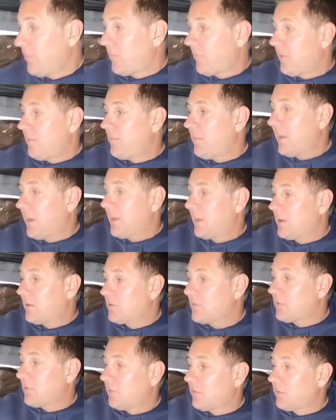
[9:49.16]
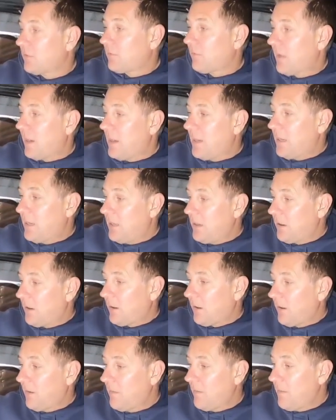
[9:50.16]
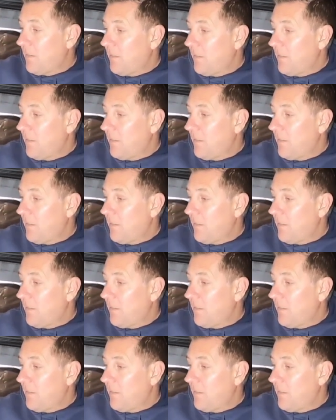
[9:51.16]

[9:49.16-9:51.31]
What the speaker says: from my controller right here.